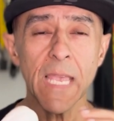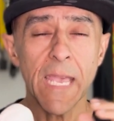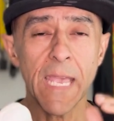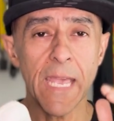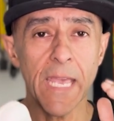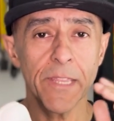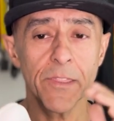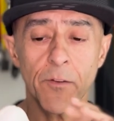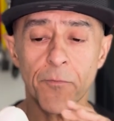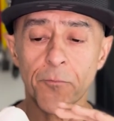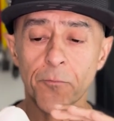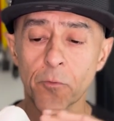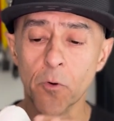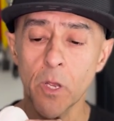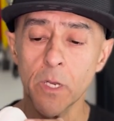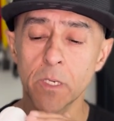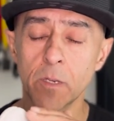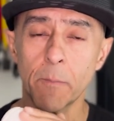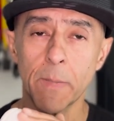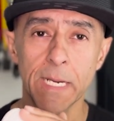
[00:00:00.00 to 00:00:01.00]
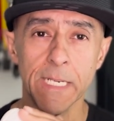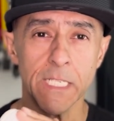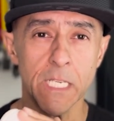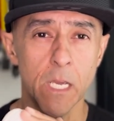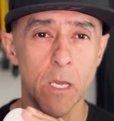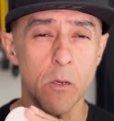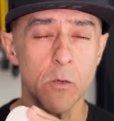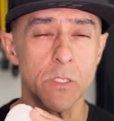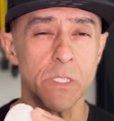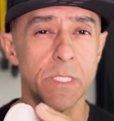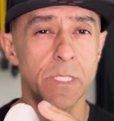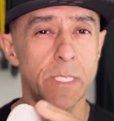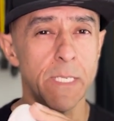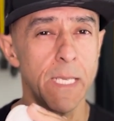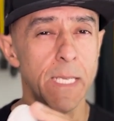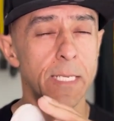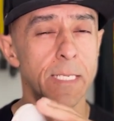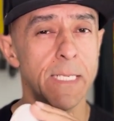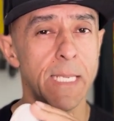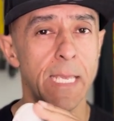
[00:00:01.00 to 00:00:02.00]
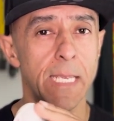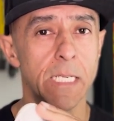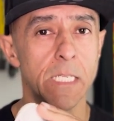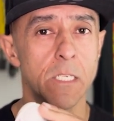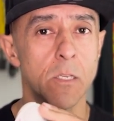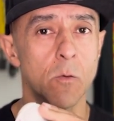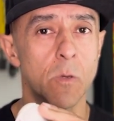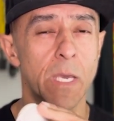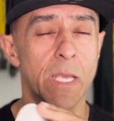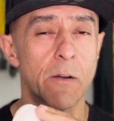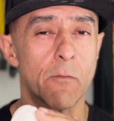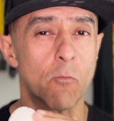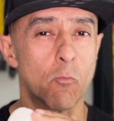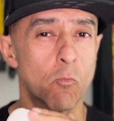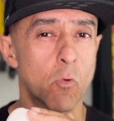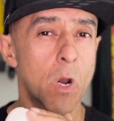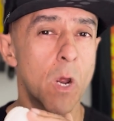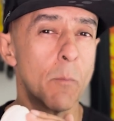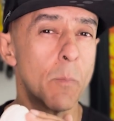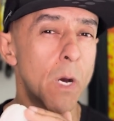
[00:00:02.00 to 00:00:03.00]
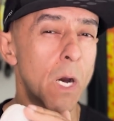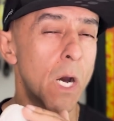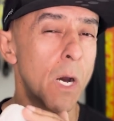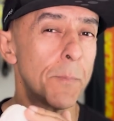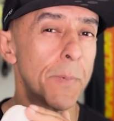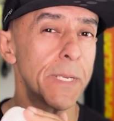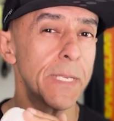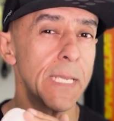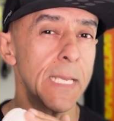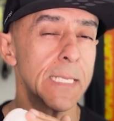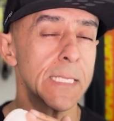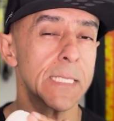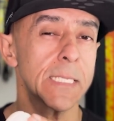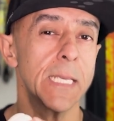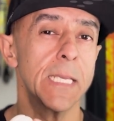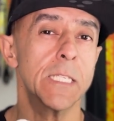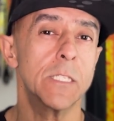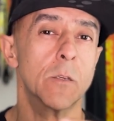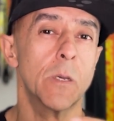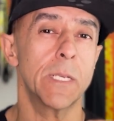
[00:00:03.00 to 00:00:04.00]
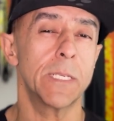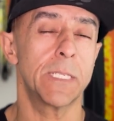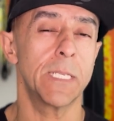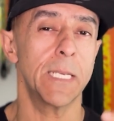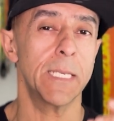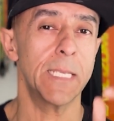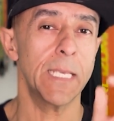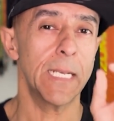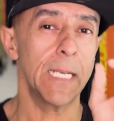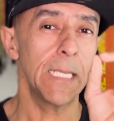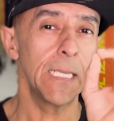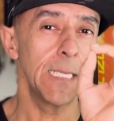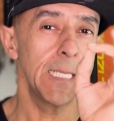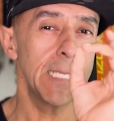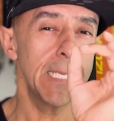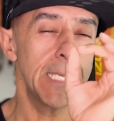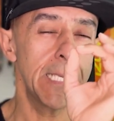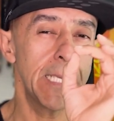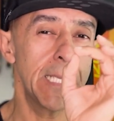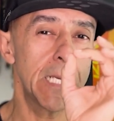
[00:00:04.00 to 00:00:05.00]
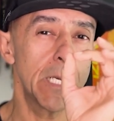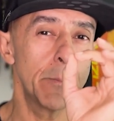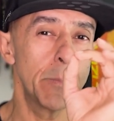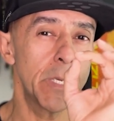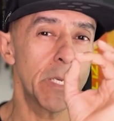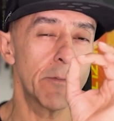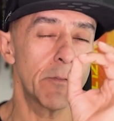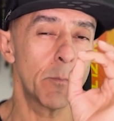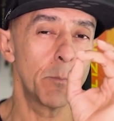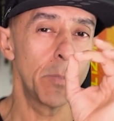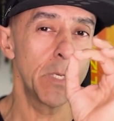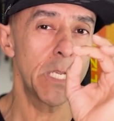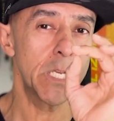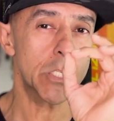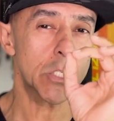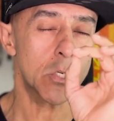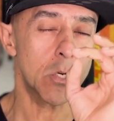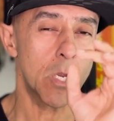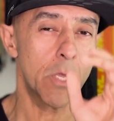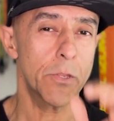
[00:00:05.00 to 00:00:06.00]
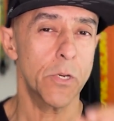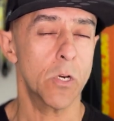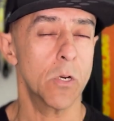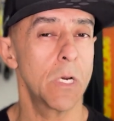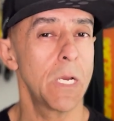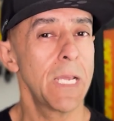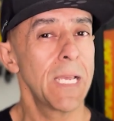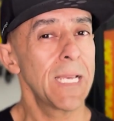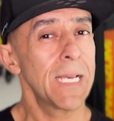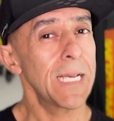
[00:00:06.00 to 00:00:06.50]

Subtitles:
And the front of my toes did tend to kind of rub up against it. So I did get a little bit of a blister on there.